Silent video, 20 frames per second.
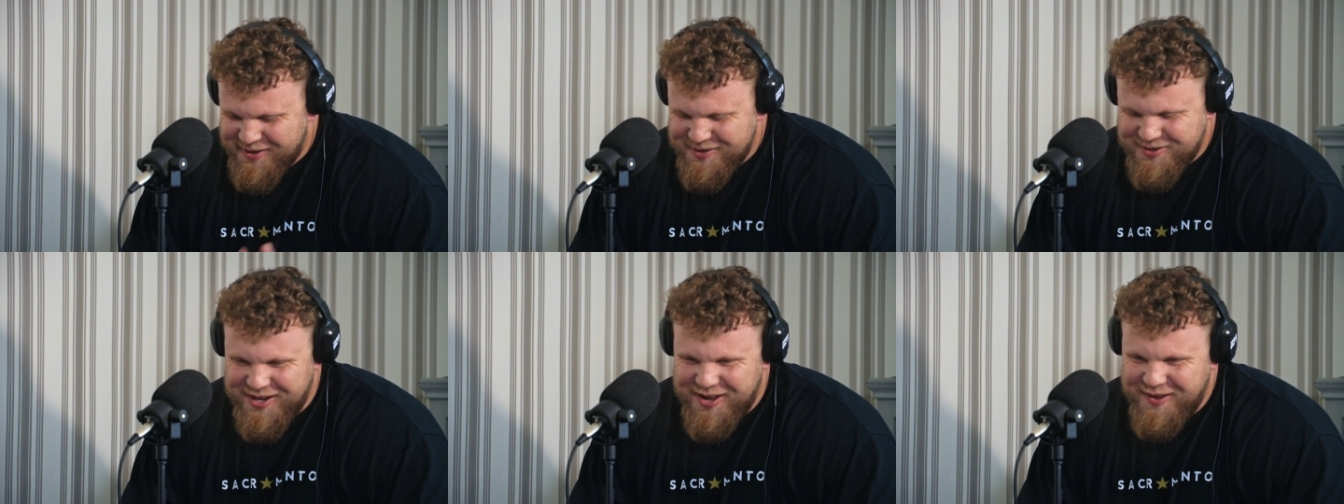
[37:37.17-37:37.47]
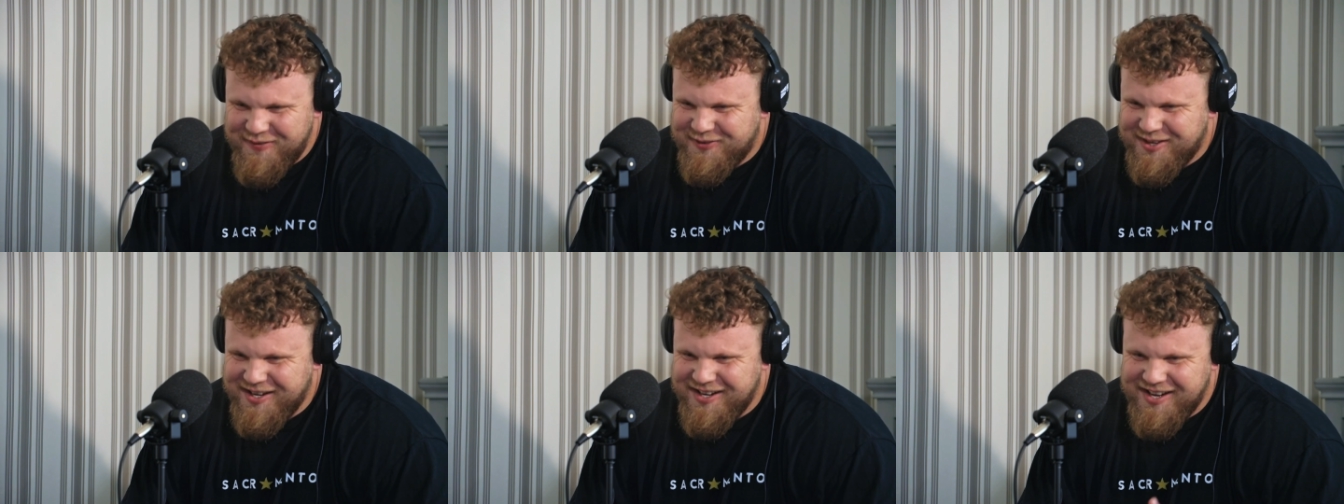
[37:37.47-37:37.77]

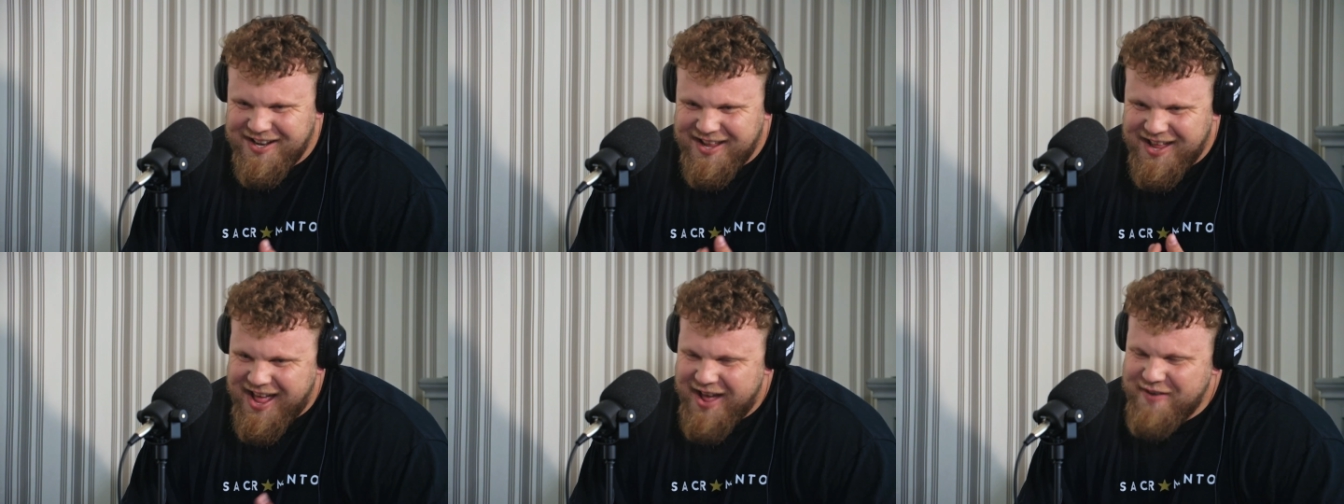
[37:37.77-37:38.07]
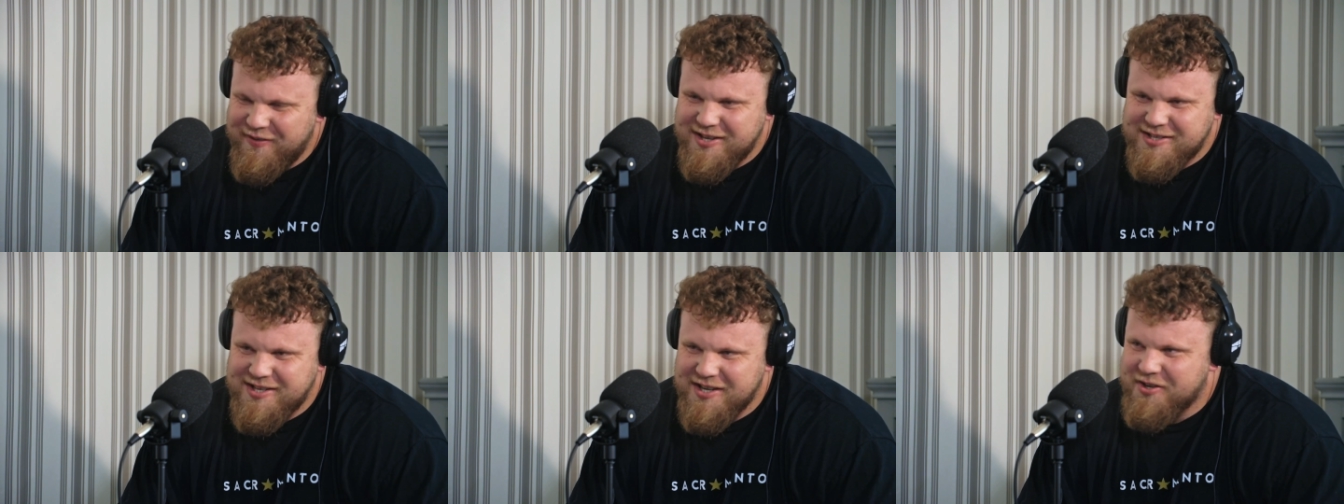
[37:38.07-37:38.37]
lifting
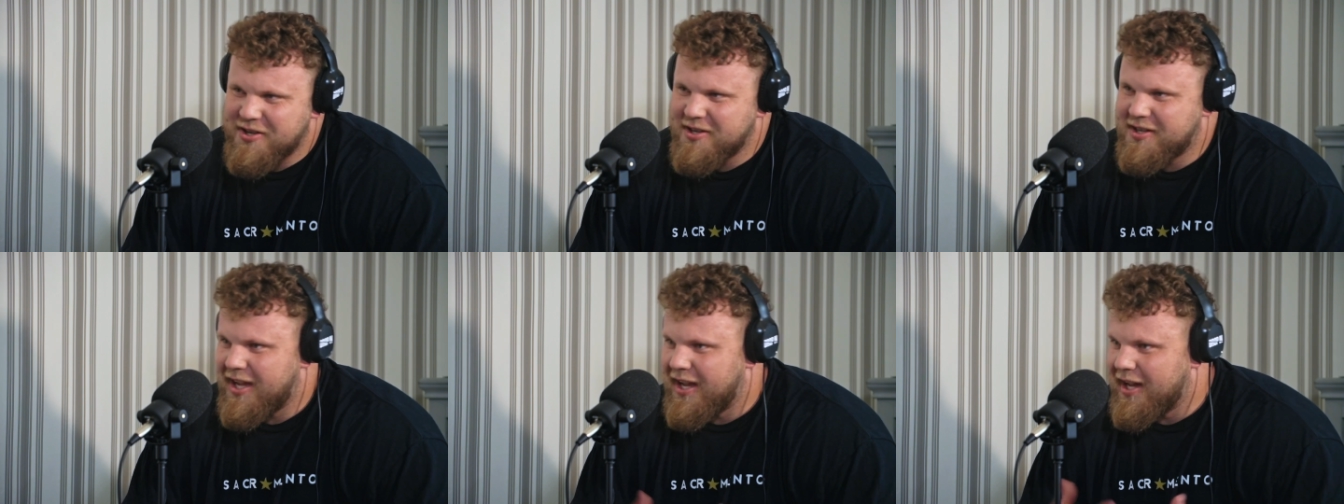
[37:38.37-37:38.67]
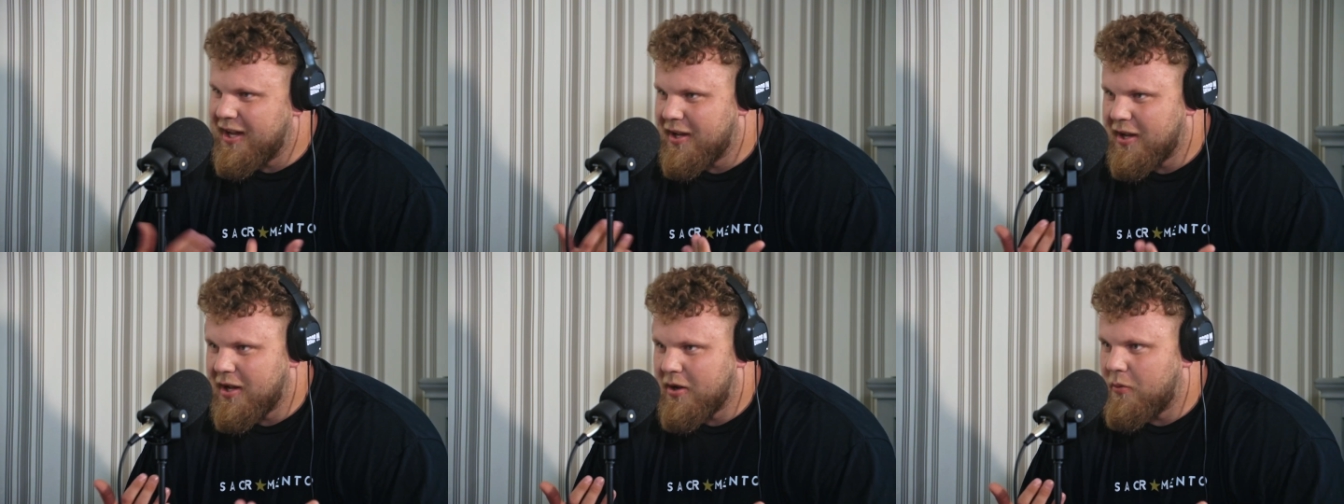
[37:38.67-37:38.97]
every single
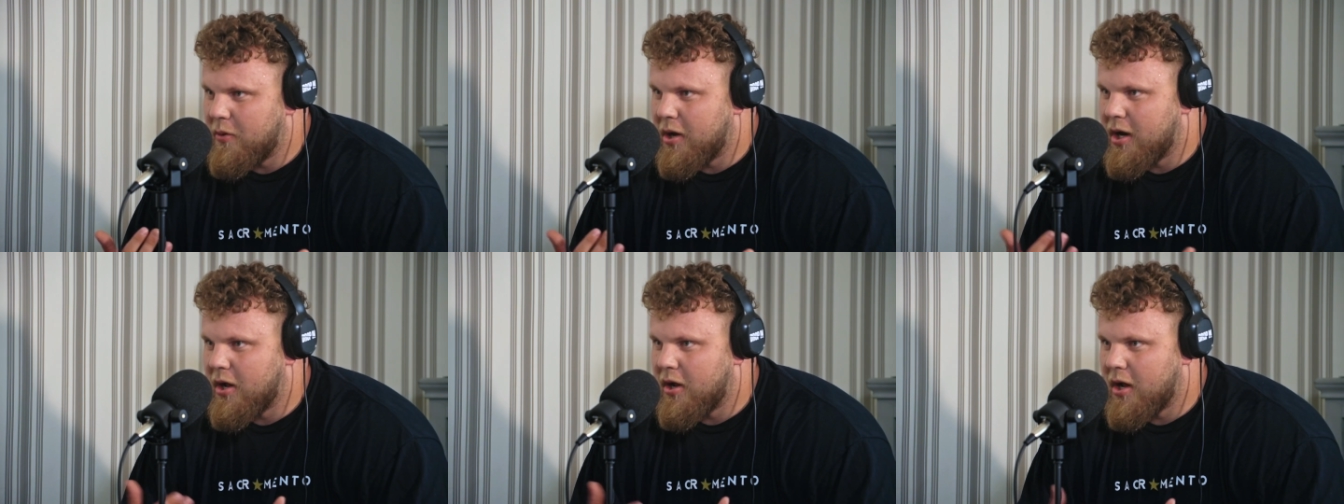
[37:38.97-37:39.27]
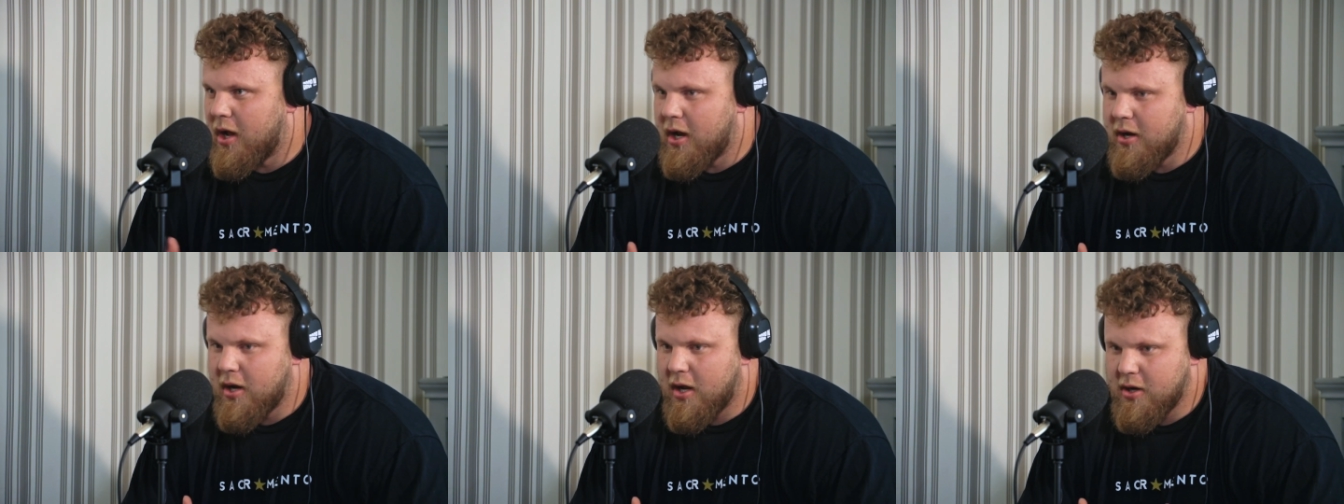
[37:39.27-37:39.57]
day
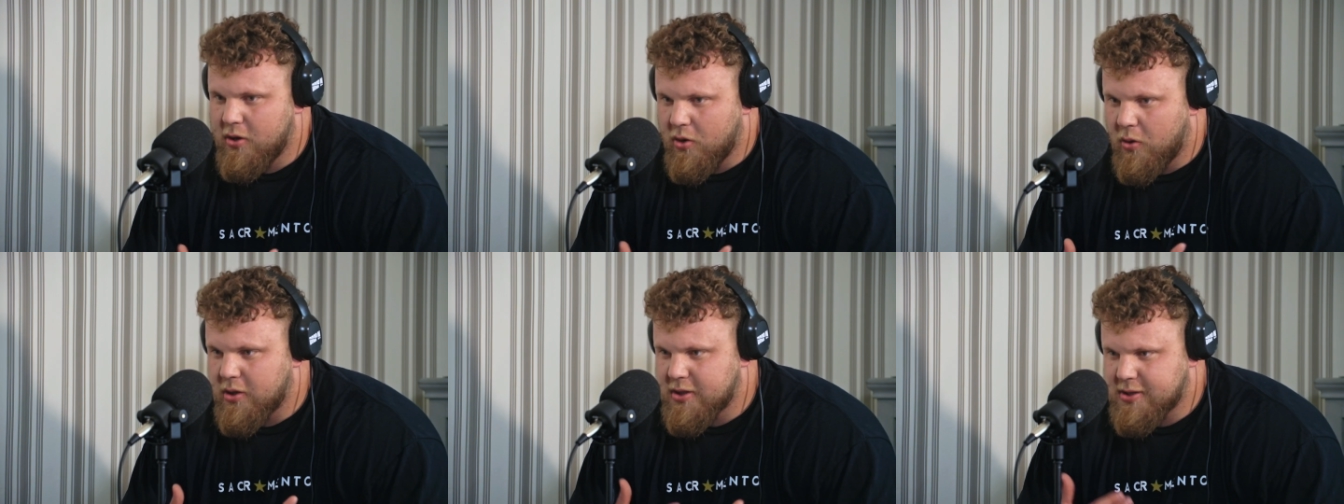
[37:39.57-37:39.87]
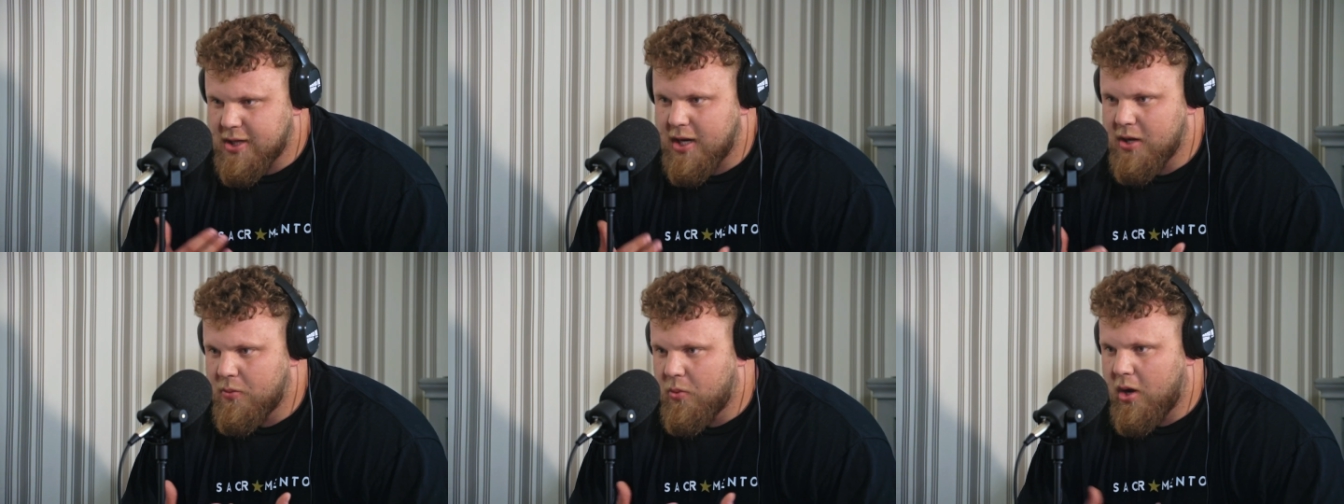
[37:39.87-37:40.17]
and I know
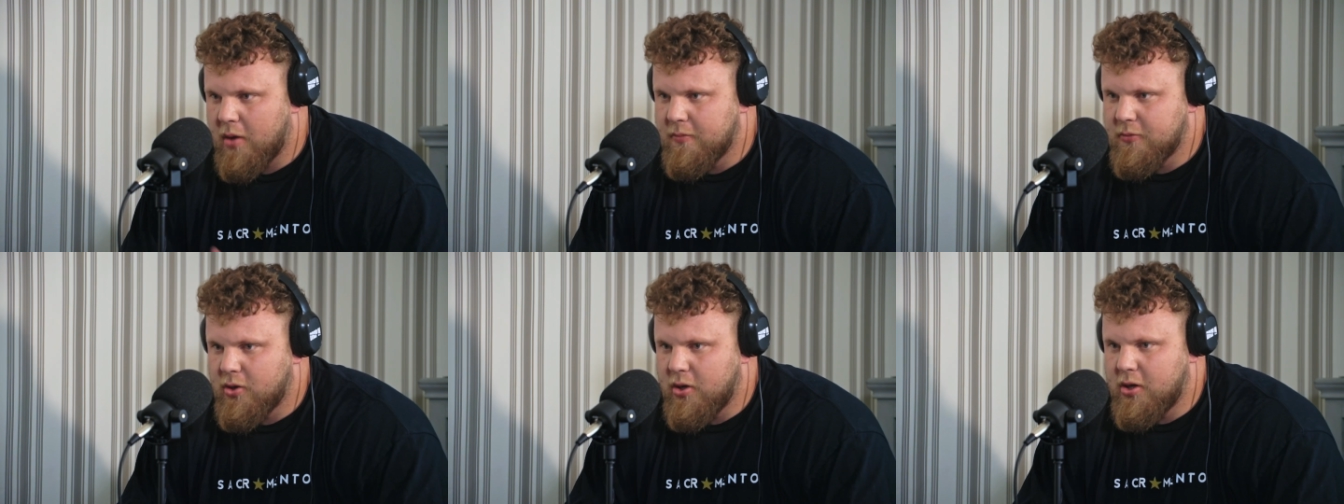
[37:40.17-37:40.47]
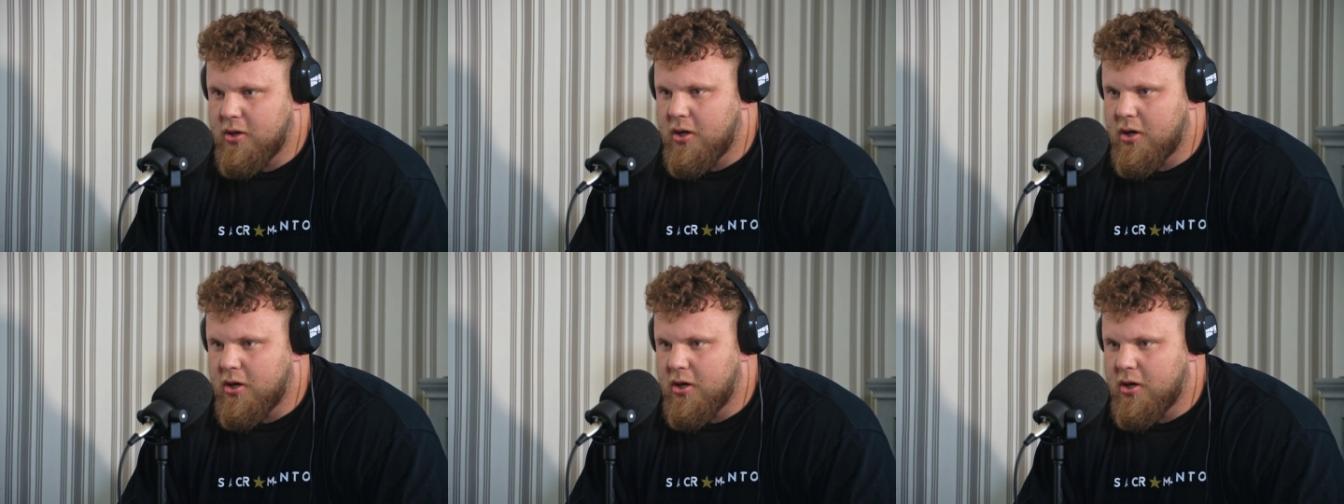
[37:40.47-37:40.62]
exactly what I'm doing,